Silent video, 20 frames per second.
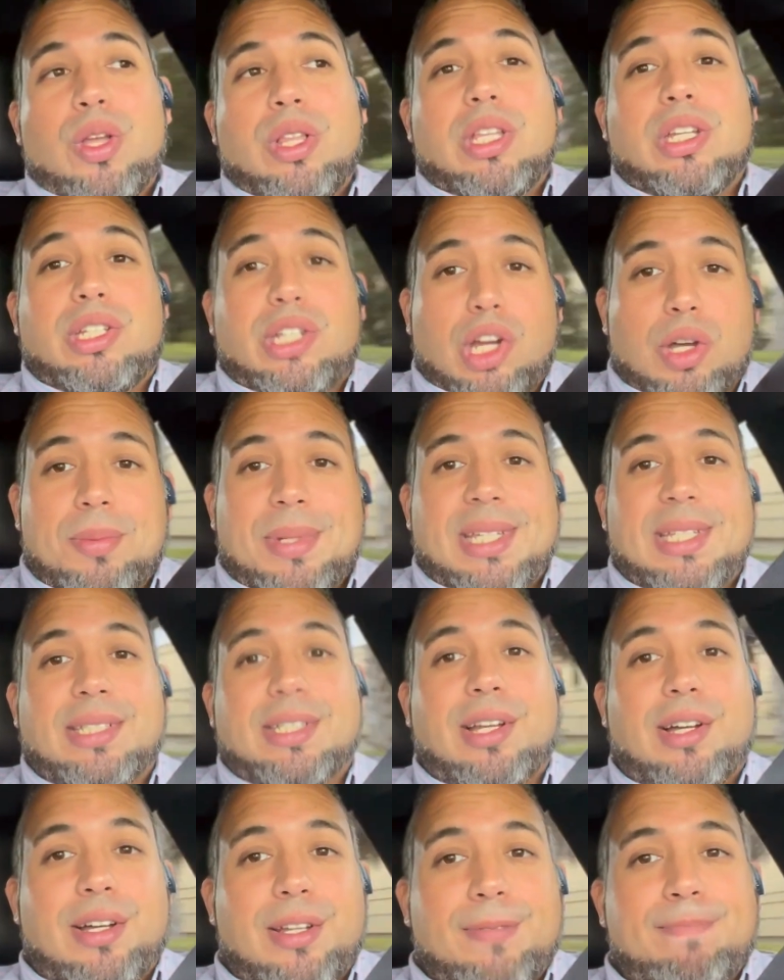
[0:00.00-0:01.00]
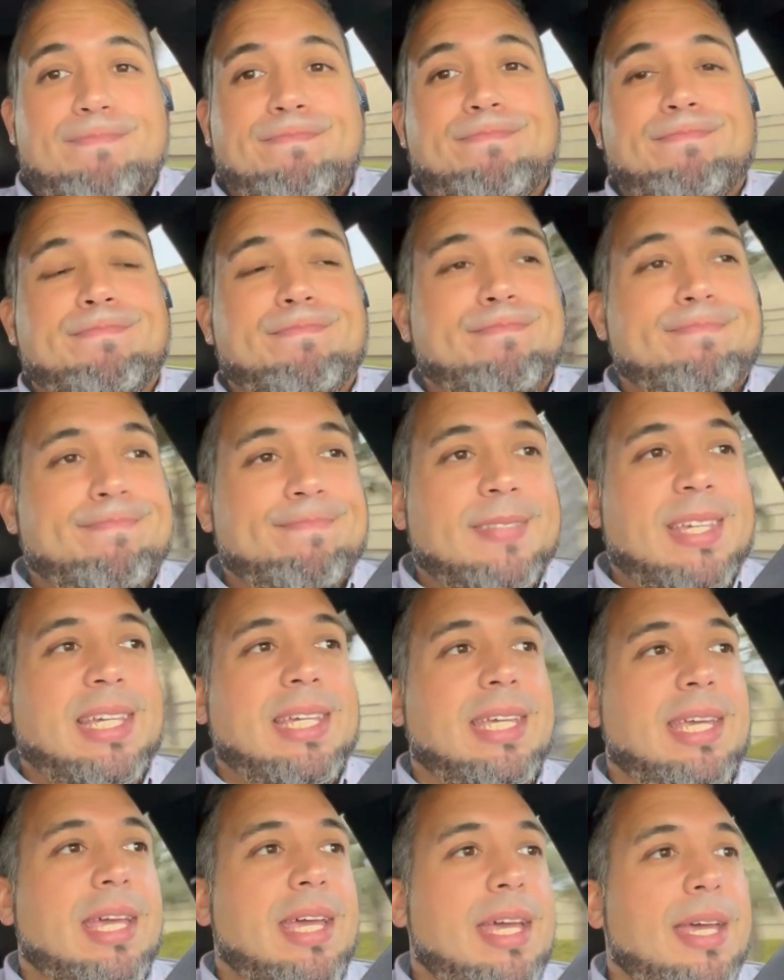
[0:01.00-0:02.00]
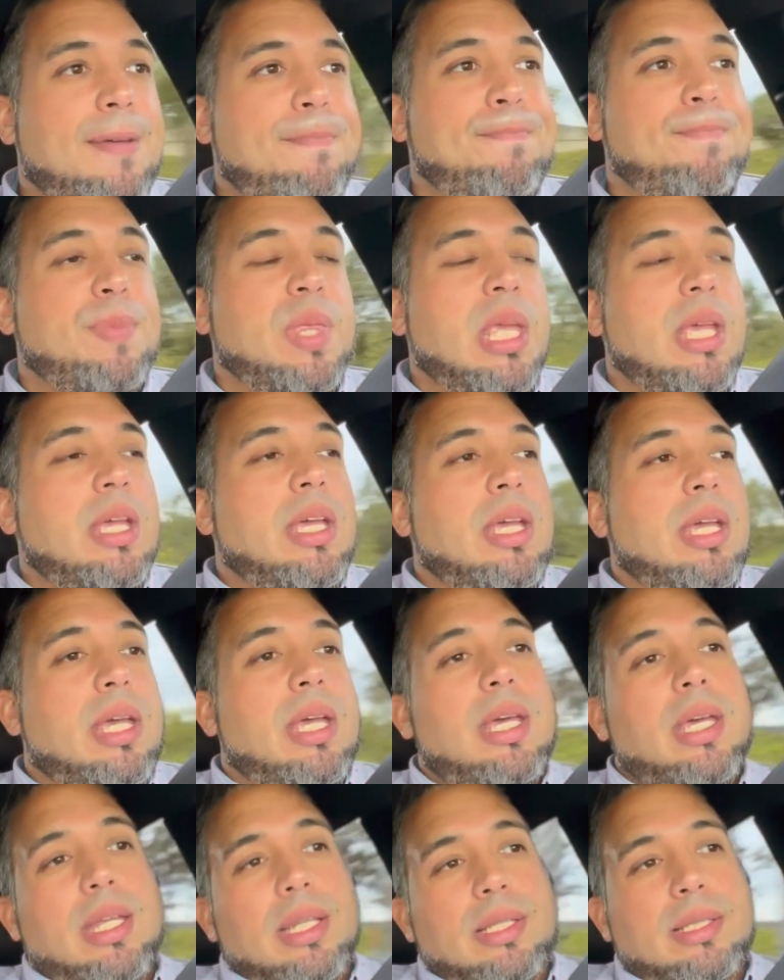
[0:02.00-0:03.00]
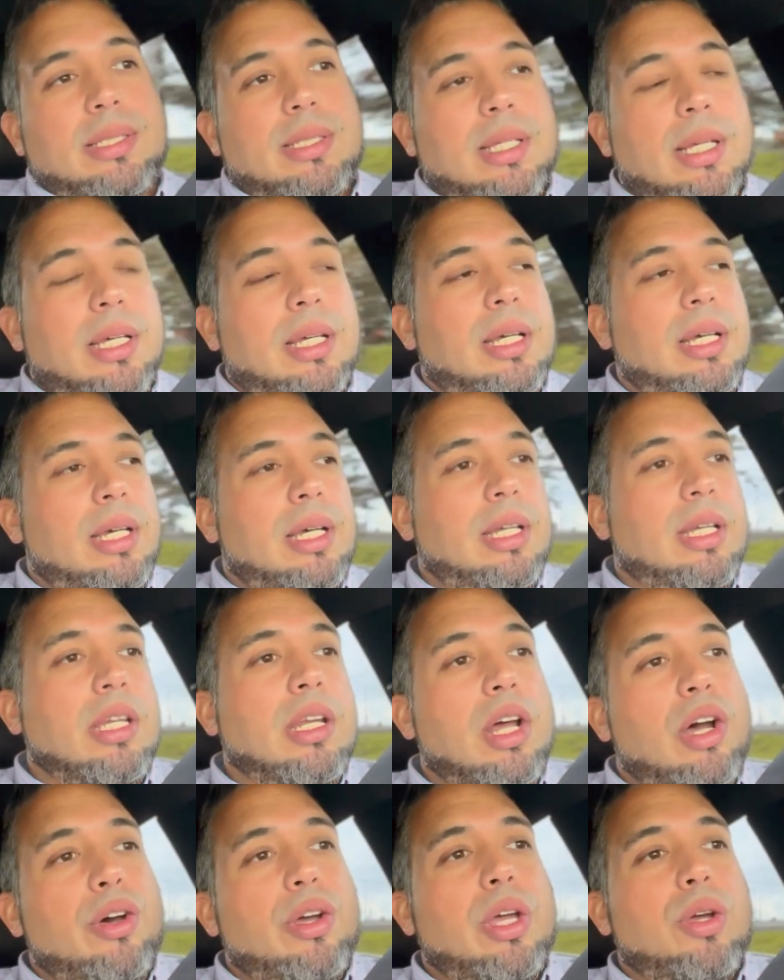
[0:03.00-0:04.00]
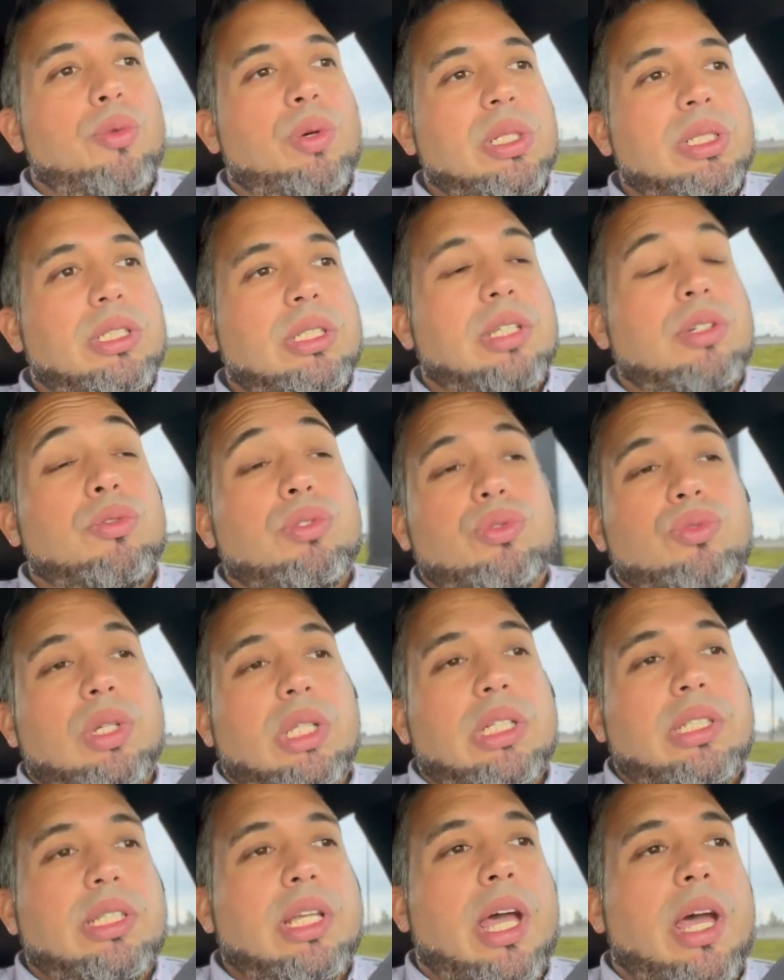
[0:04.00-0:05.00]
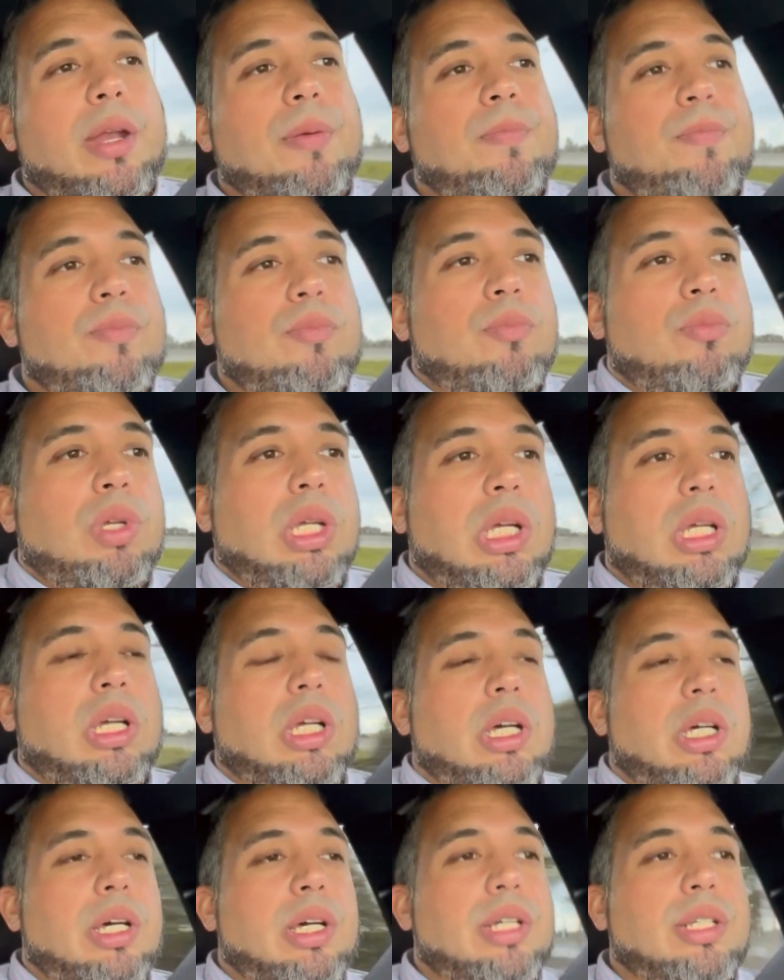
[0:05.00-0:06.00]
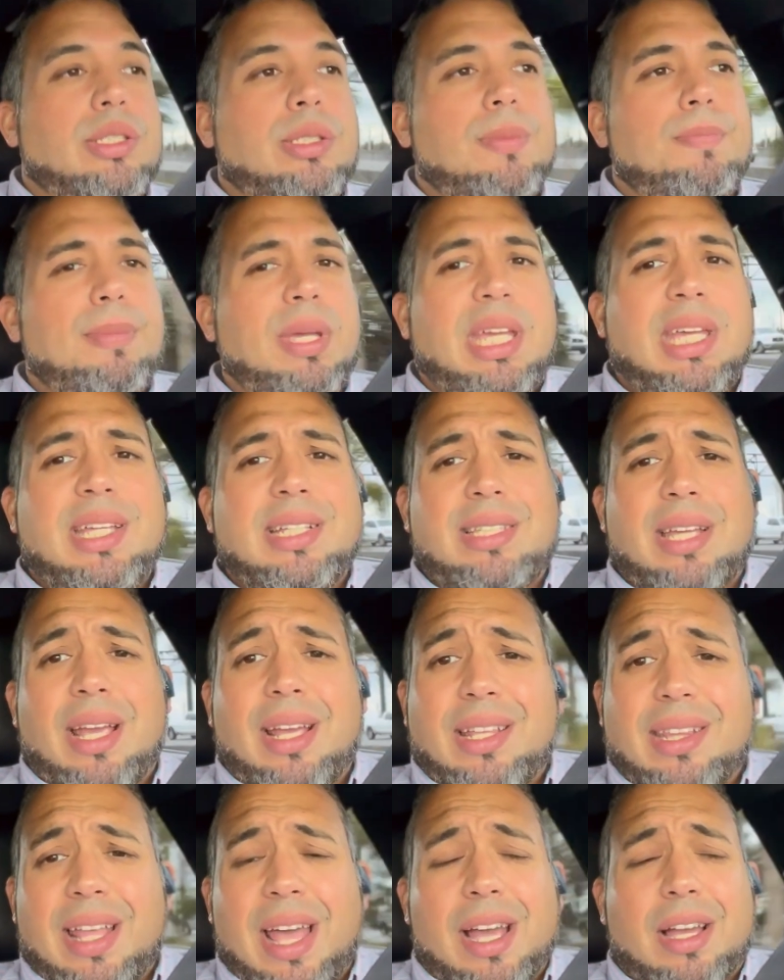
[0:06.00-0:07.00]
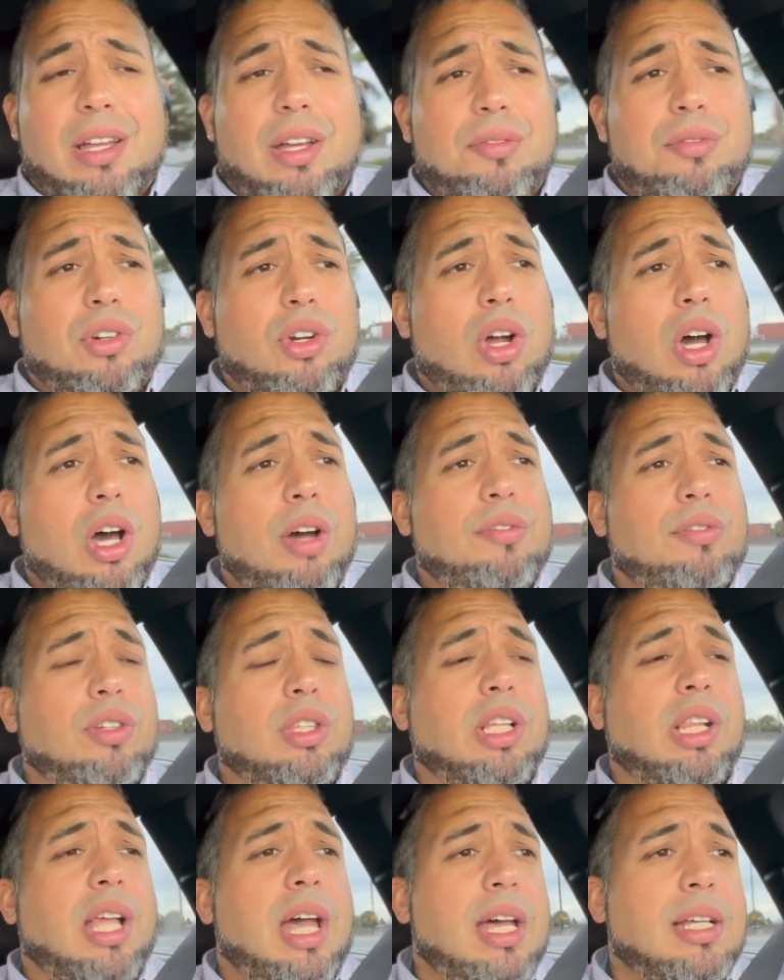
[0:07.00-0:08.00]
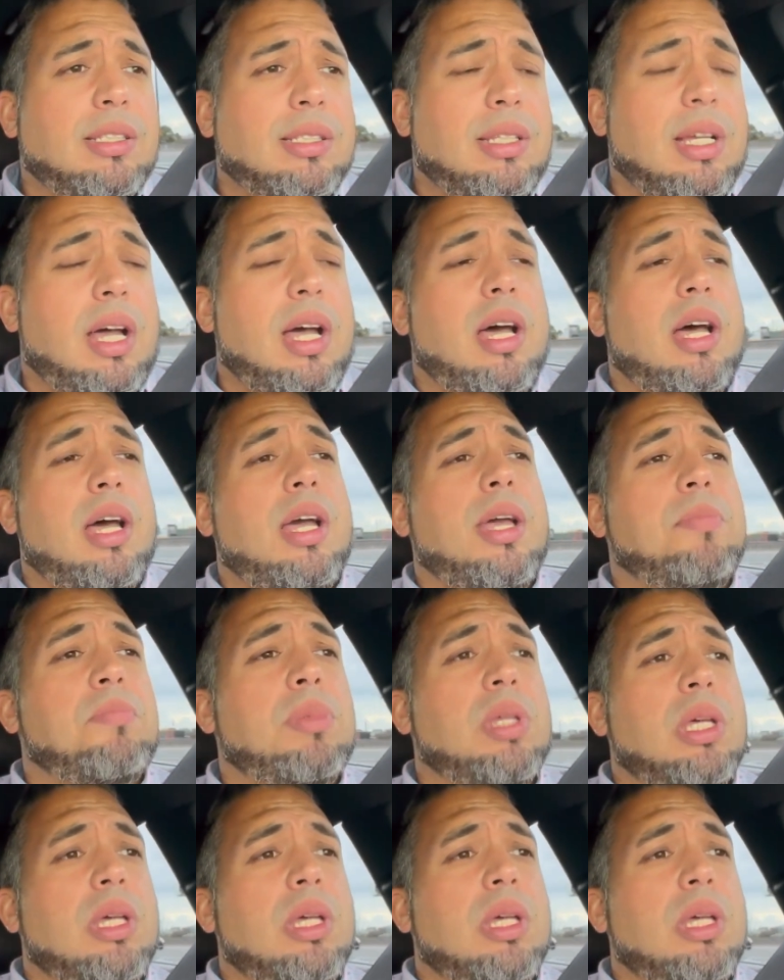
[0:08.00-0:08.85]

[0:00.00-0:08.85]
the Shelby is gone. Yeah, it's you know, it was really sad, because me taking that cover off for the last time,